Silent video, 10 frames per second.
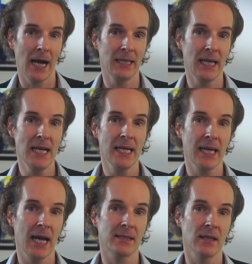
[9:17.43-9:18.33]
And it
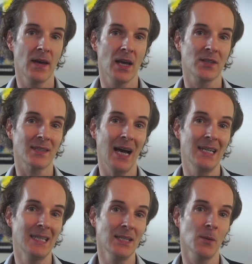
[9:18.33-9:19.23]
indicates investors
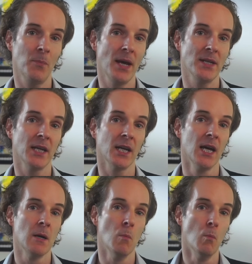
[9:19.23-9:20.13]
anticipating
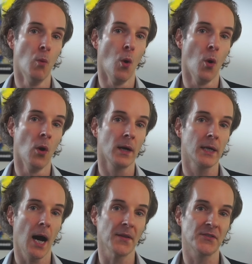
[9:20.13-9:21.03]
more
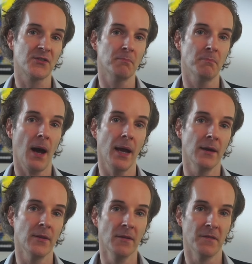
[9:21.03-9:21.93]
cuts
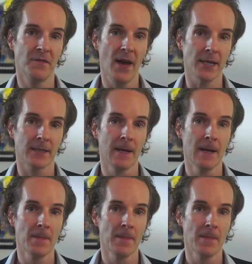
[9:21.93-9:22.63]
by the Fed.